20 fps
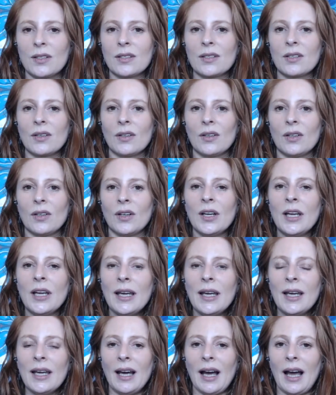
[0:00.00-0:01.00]
So
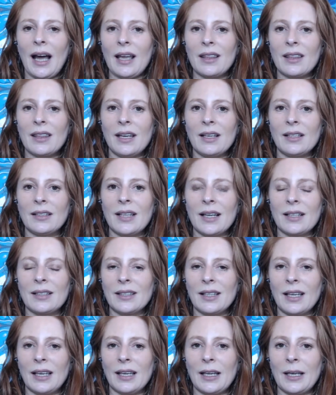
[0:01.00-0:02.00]
I think
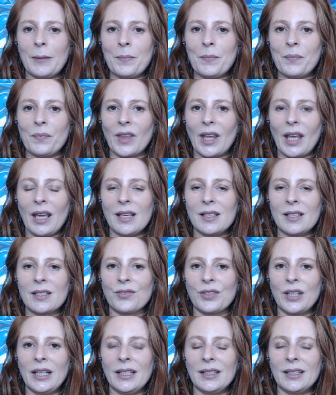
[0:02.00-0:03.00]
that
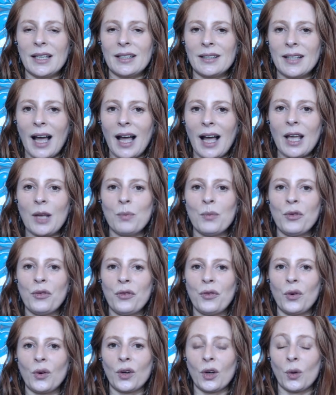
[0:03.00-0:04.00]
it's really the time
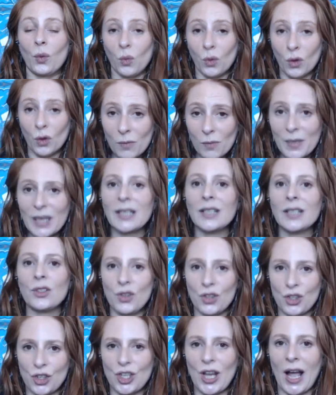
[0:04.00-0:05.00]
for women
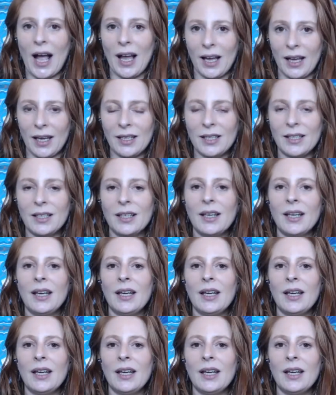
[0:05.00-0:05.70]
to shine